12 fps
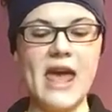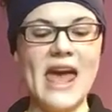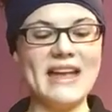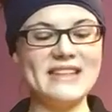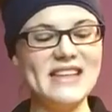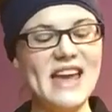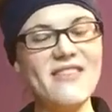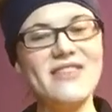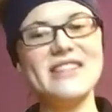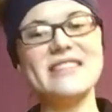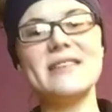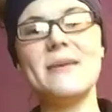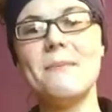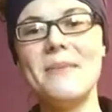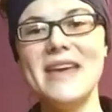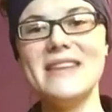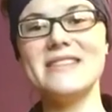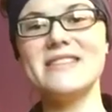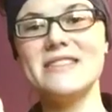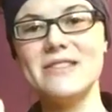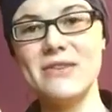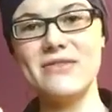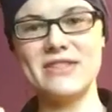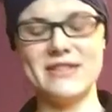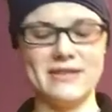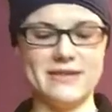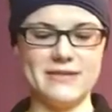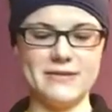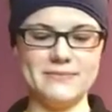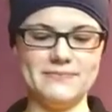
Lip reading: as evidence-based services.